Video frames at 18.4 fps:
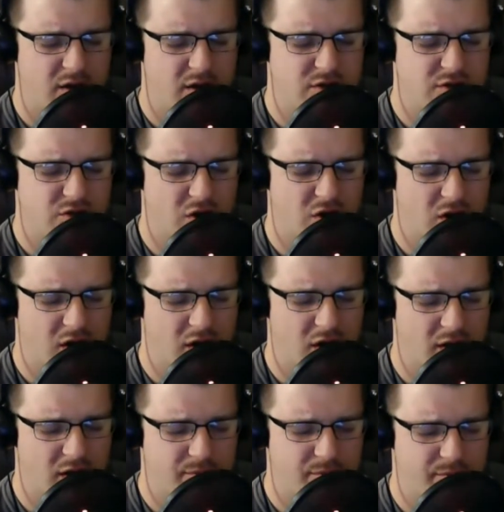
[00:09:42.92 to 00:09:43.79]
dark
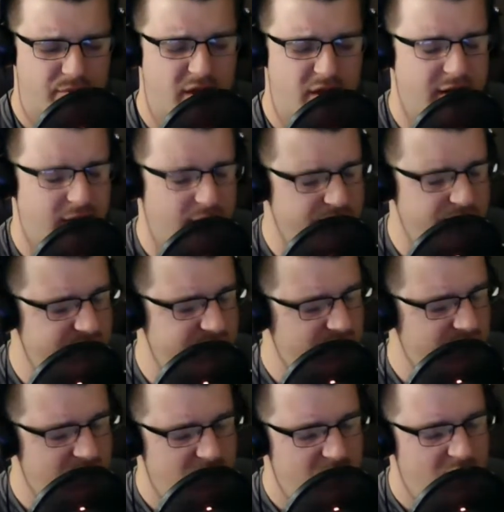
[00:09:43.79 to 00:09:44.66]
blood elves,
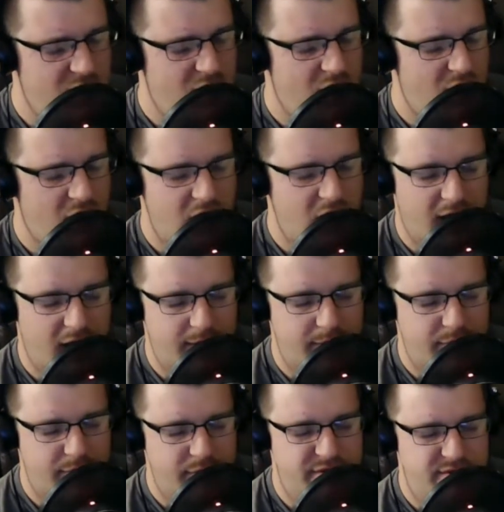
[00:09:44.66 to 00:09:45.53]

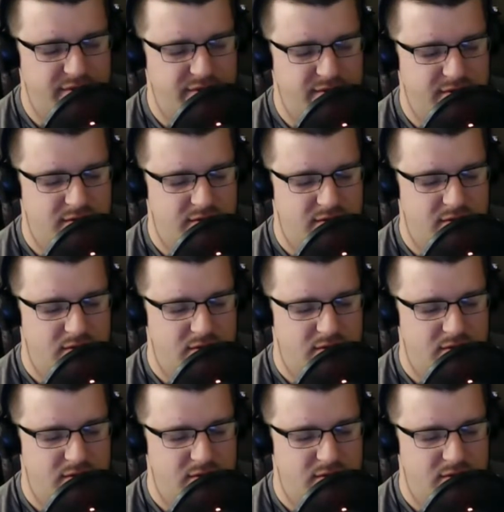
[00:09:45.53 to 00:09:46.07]
goblins,